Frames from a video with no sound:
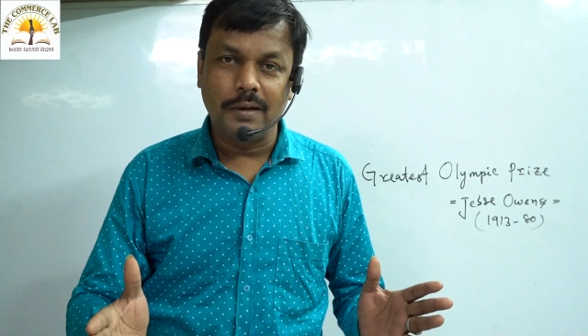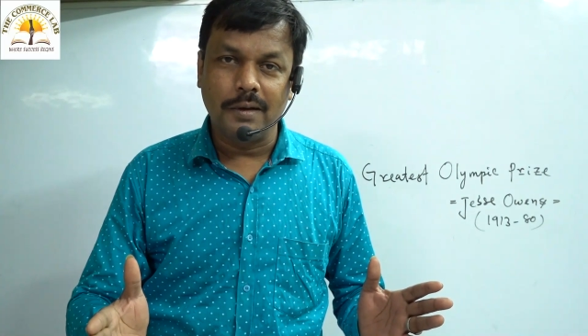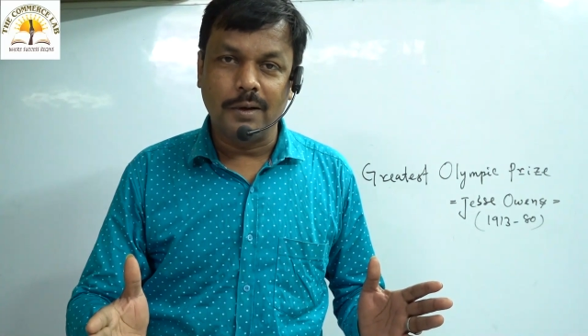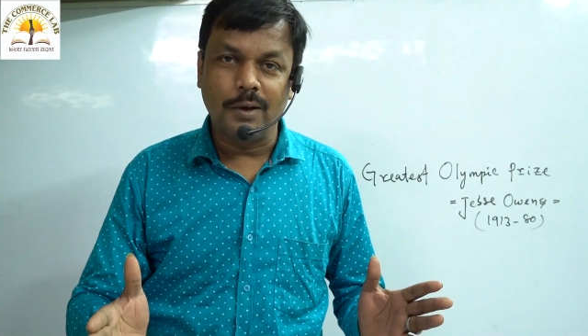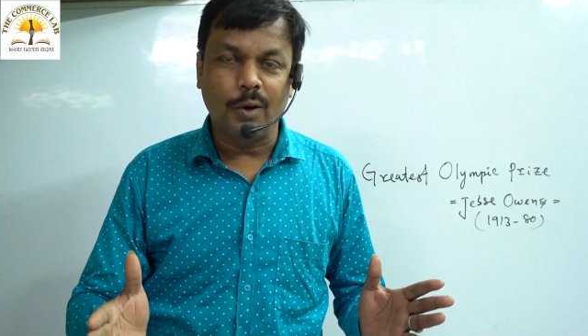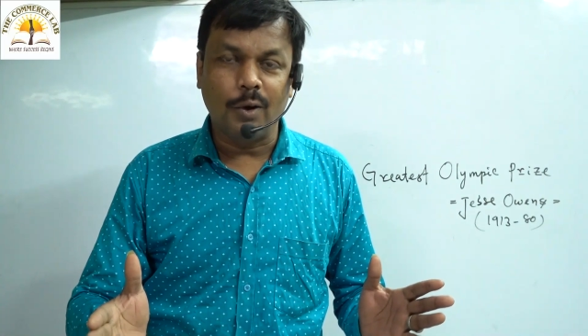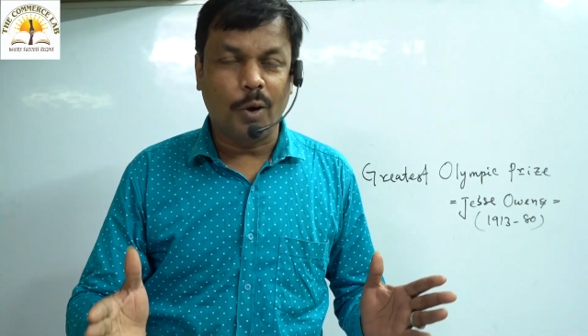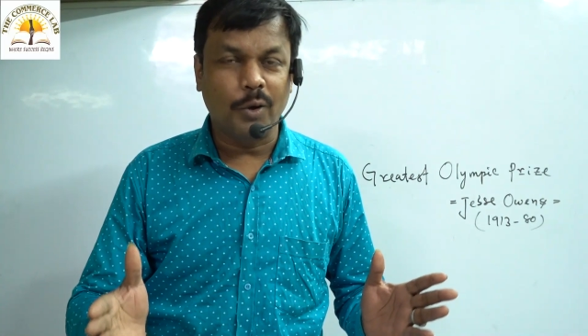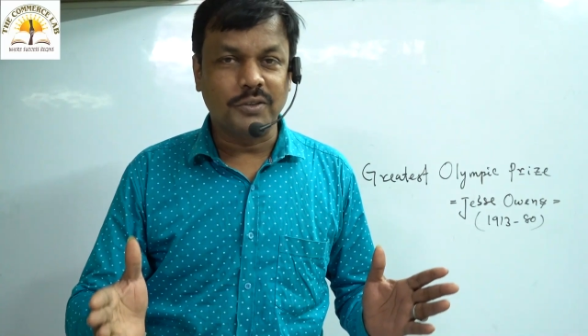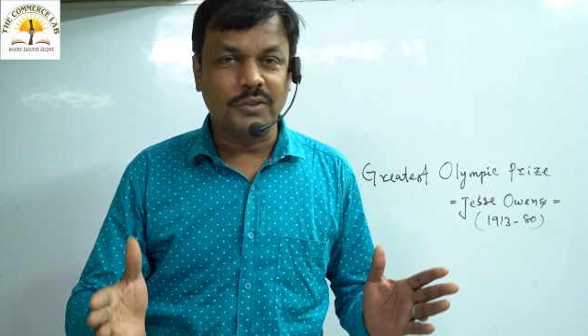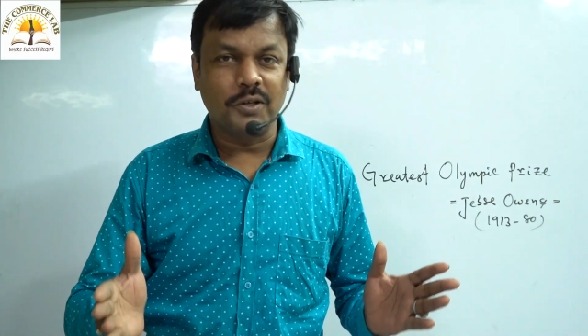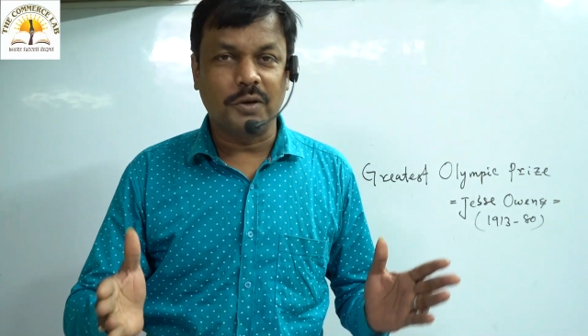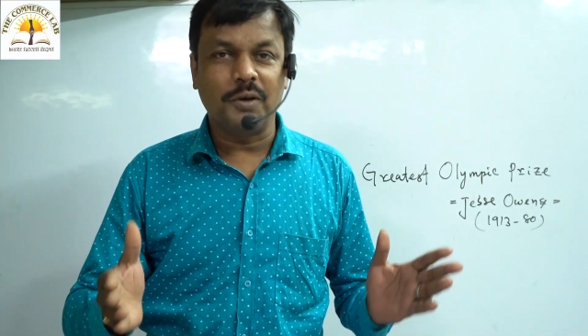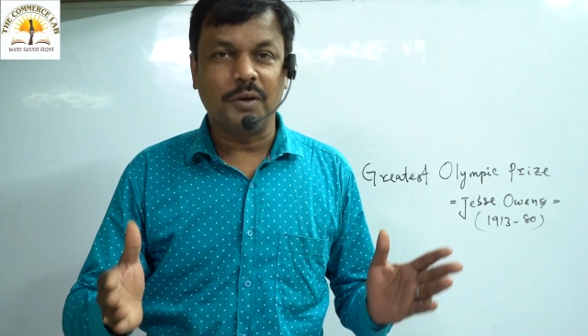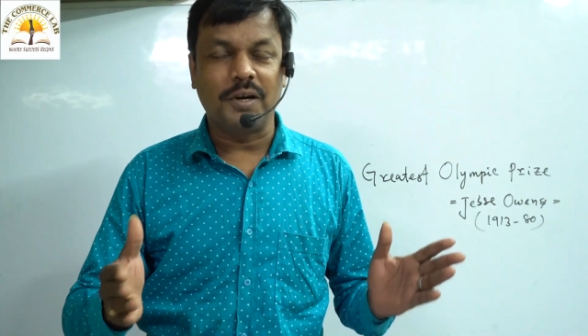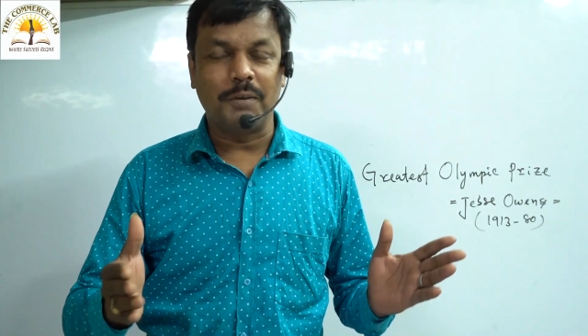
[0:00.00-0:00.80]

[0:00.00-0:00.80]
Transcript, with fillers: Luz Long